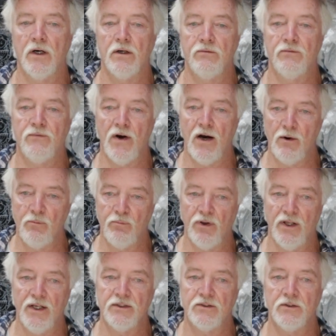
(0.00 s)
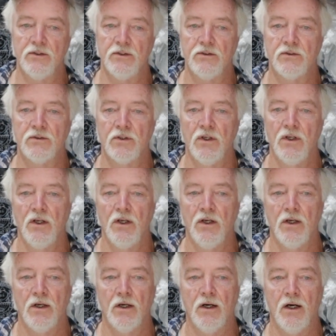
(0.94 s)
fireplaces,
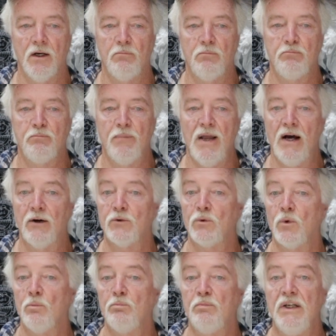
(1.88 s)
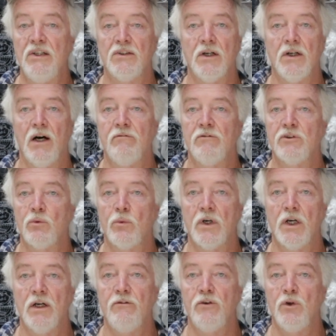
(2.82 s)
outdoor pizza ovens,
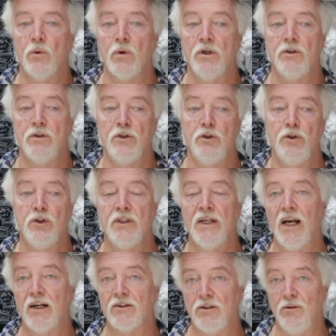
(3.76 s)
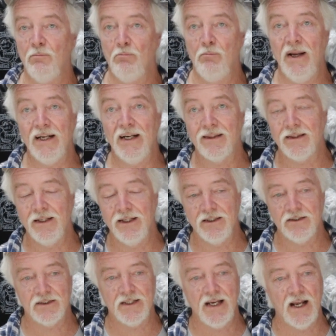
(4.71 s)
whatever you want to do. You can actually make
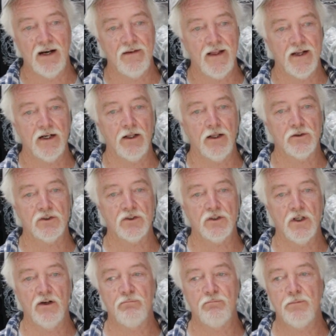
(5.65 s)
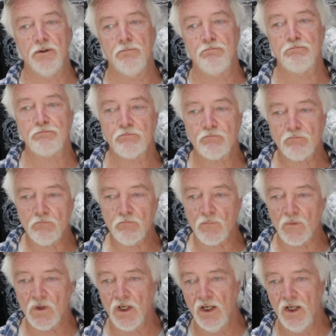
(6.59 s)
things out of that other stuff. But
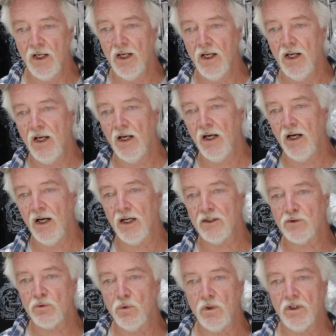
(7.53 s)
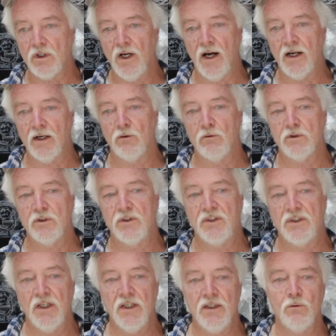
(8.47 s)
I sort of kind of
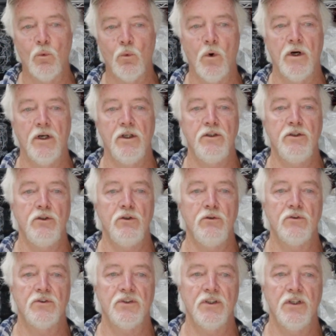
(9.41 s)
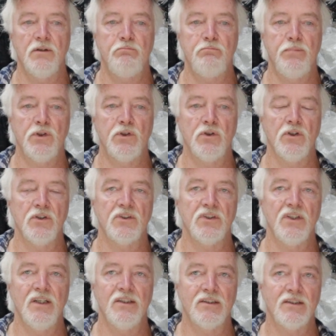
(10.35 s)
didn't want to use it
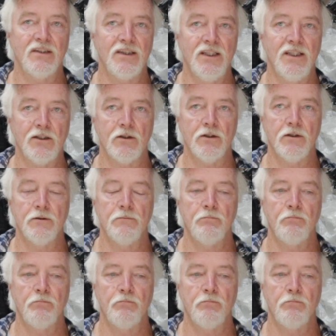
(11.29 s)
because it's thicker.